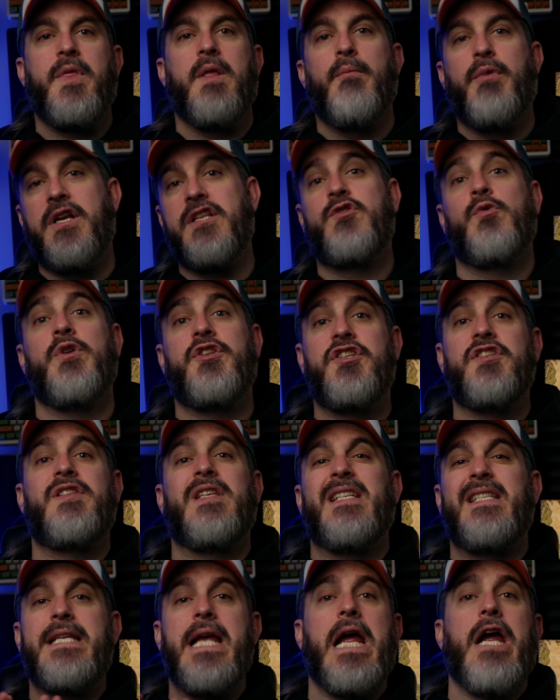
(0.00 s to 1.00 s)
But it switches
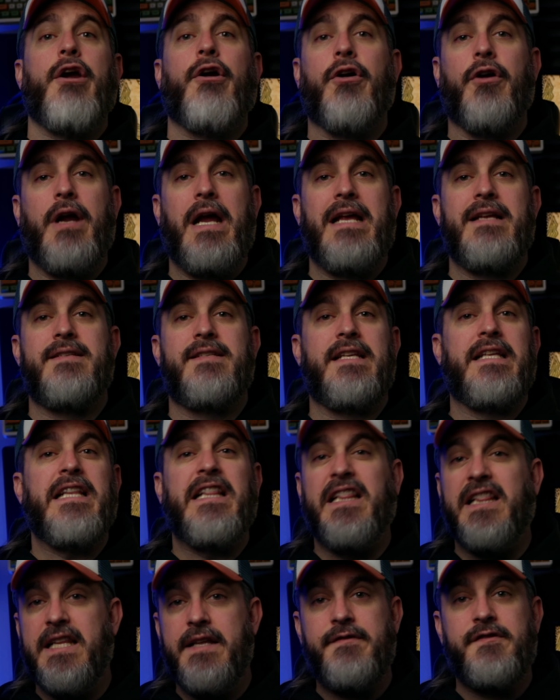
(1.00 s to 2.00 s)
to terror as he
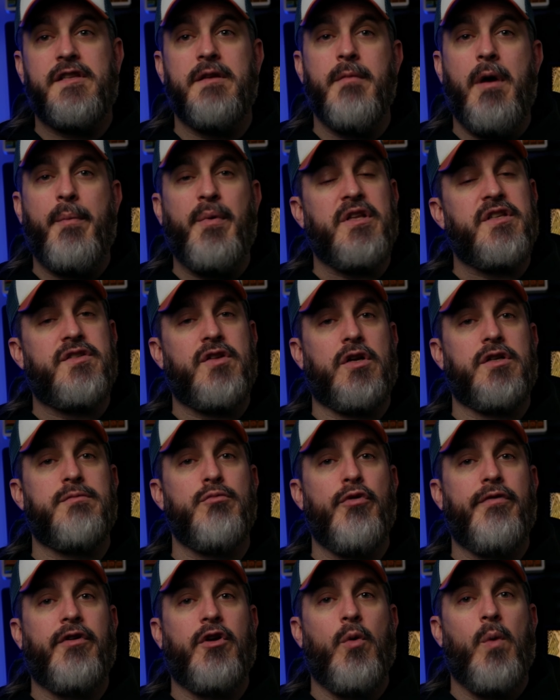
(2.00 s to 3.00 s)
lifts them up and starts
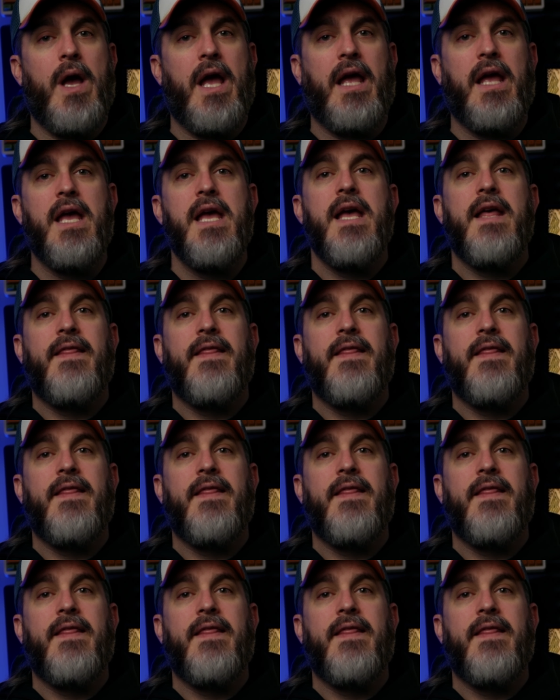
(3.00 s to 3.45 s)
moving away.